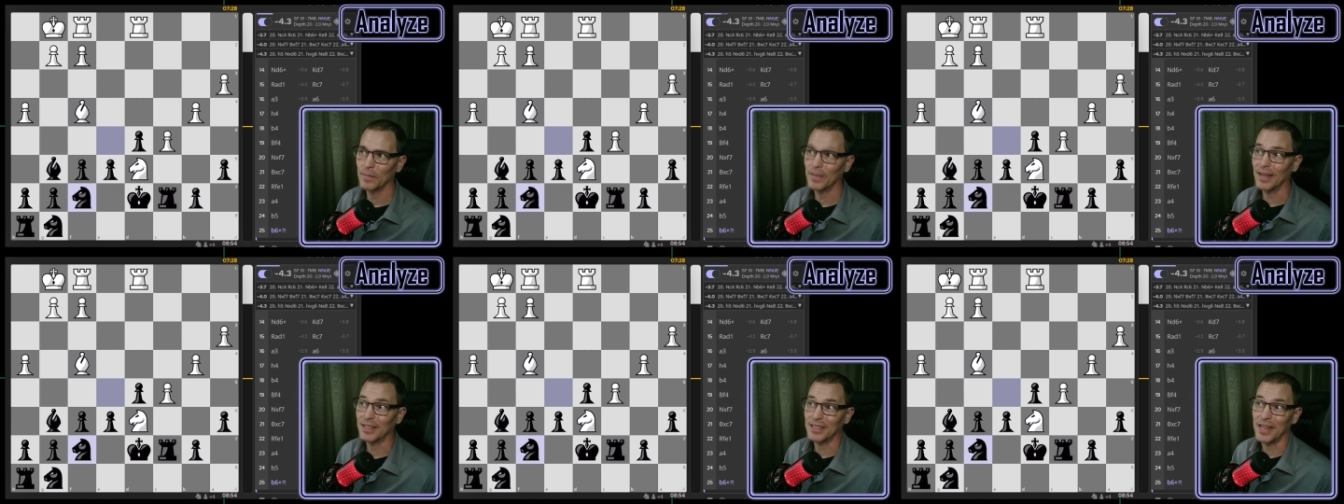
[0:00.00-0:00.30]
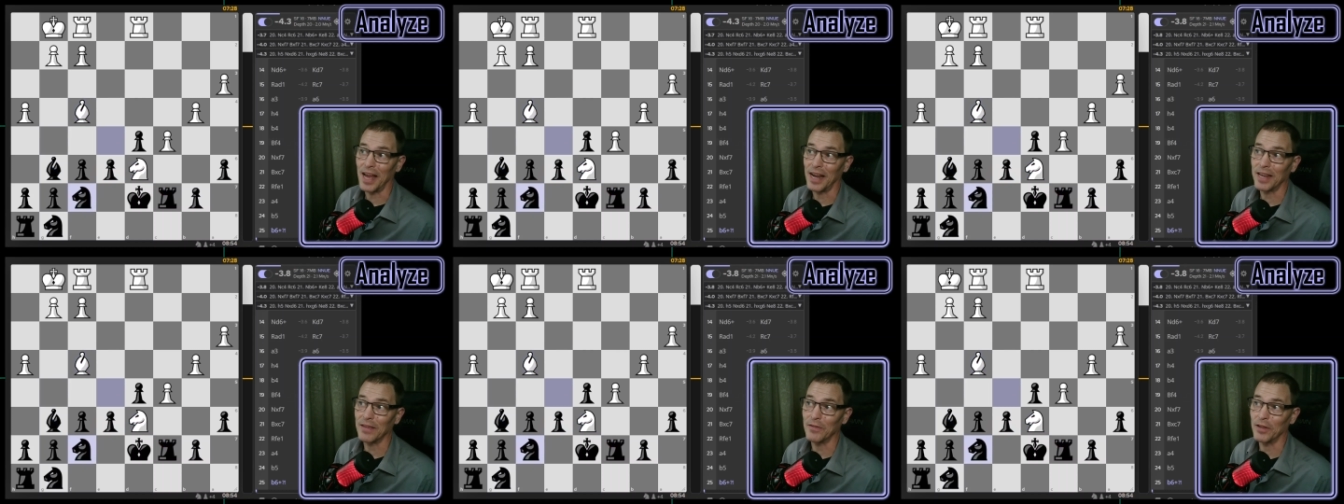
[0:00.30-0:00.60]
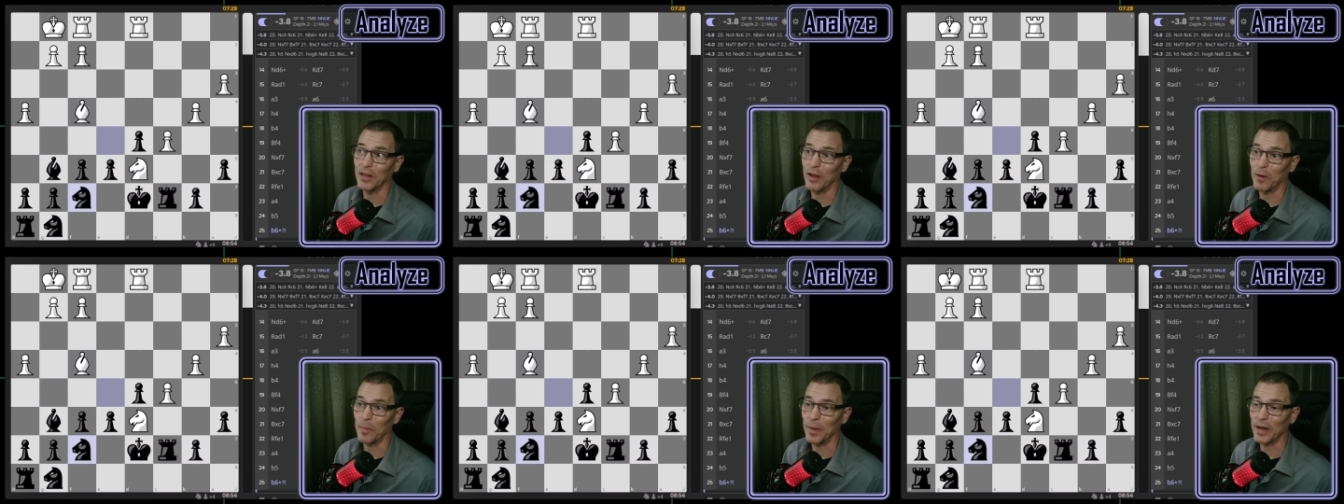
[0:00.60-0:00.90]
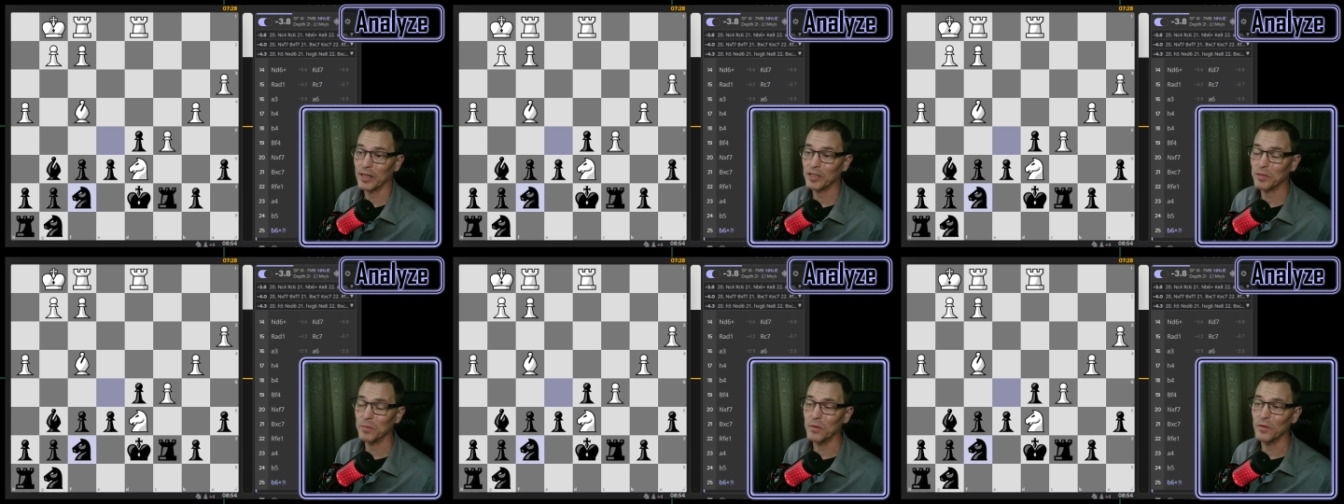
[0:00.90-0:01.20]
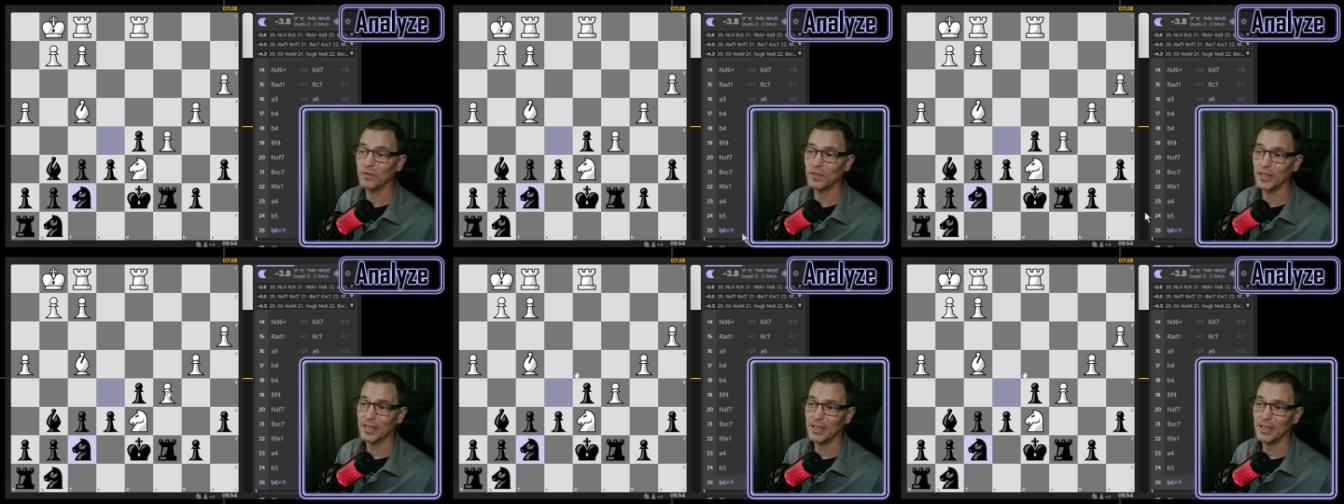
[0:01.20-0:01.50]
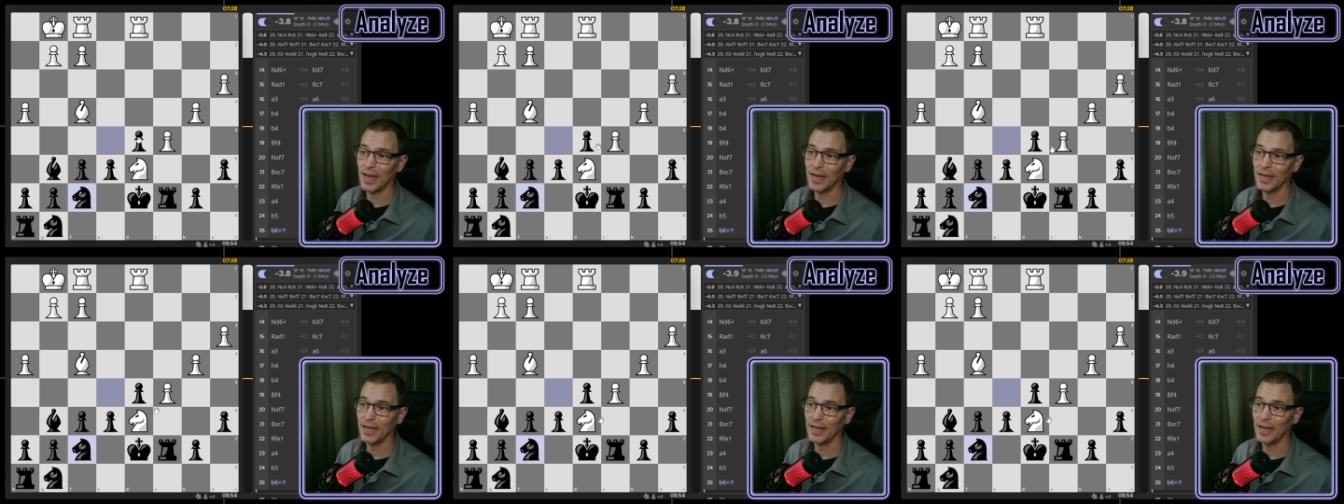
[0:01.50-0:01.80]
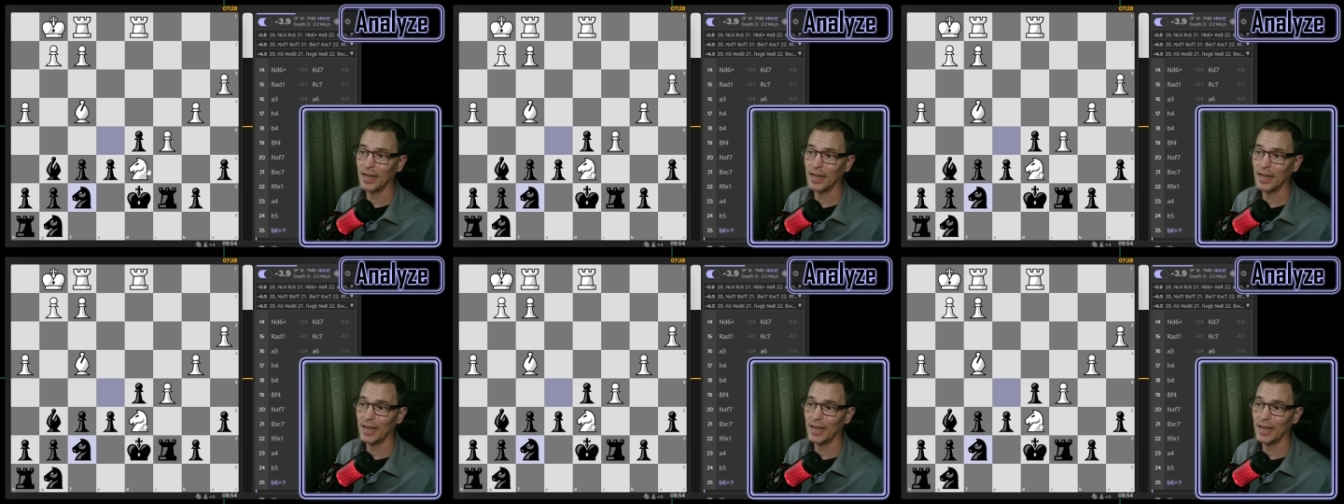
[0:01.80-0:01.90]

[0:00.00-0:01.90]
it's not even their best move to take it.